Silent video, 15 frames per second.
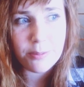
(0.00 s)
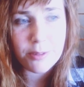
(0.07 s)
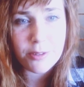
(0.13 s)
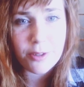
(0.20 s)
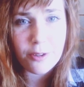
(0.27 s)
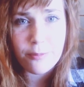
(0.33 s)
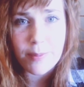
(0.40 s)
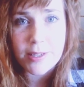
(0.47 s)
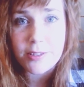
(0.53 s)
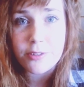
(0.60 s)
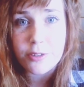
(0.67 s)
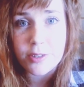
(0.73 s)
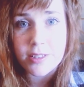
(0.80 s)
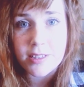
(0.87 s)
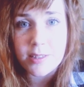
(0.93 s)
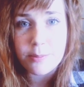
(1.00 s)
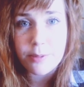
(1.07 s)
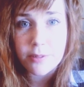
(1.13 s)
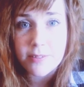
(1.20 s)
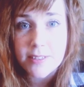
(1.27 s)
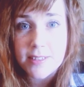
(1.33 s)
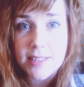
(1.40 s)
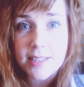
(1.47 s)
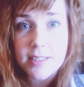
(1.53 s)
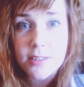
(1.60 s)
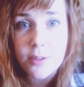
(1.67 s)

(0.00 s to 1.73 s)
preserve my students' privacy,